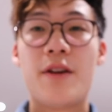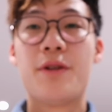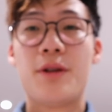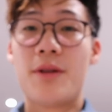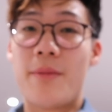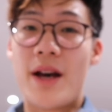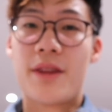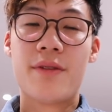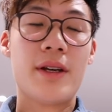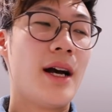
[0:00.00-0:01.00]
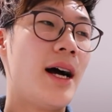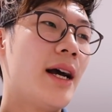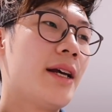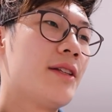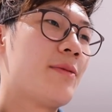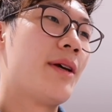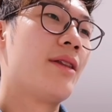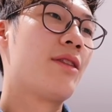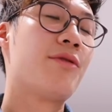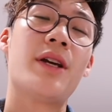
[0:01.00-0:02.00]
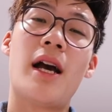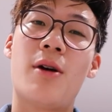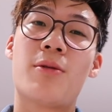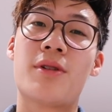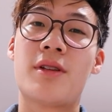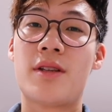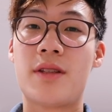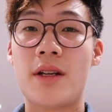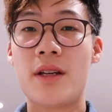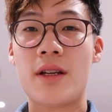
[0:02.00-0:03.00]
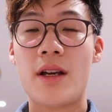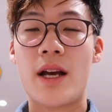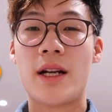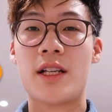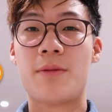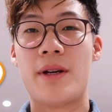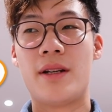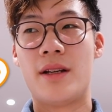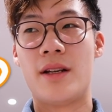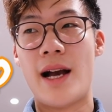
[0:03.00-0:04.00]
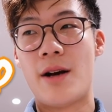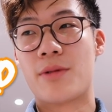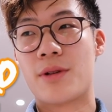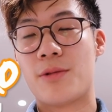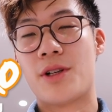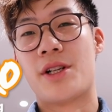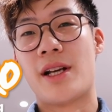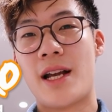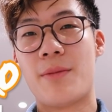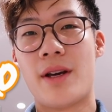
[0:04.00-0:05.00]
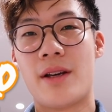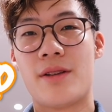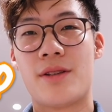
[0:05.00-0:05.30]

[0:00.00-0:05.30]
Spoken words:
If you do the math of it, I spent 3 hours studying and I spent an hour watching anime,